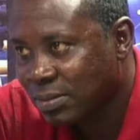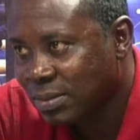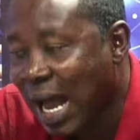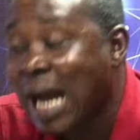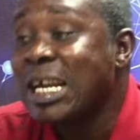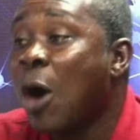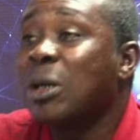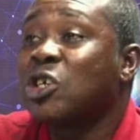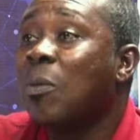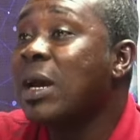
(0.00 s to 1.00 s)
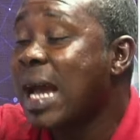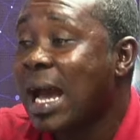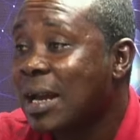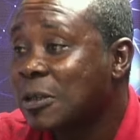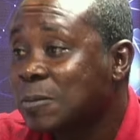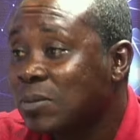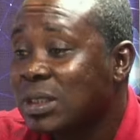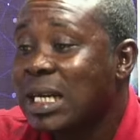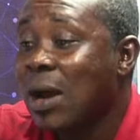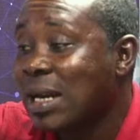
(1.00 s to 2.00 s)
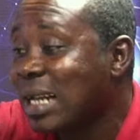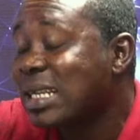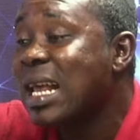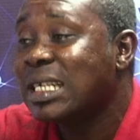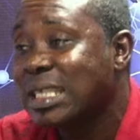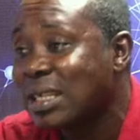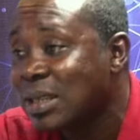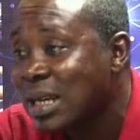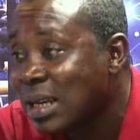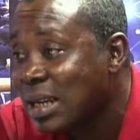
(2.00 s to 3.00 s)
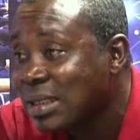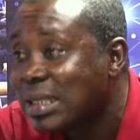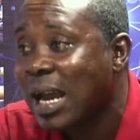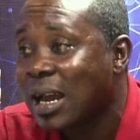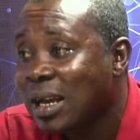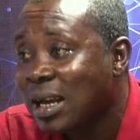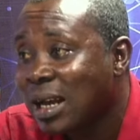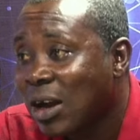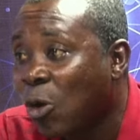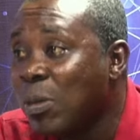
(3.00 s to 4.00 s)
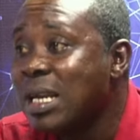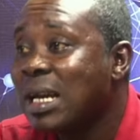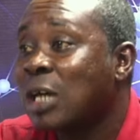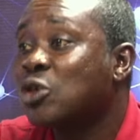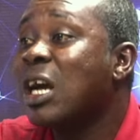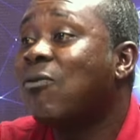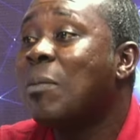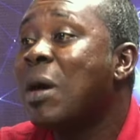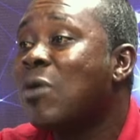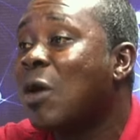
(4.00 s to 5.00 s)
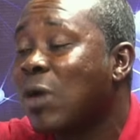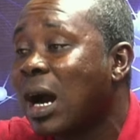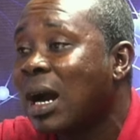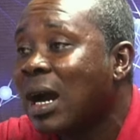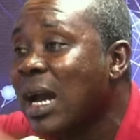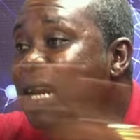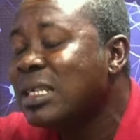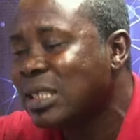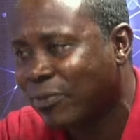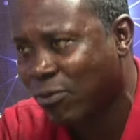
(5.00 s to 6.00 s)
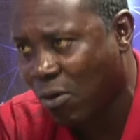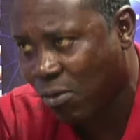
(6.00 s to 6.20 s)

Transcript: I didn't pass on we that election say only the Asoja for background NDC 4.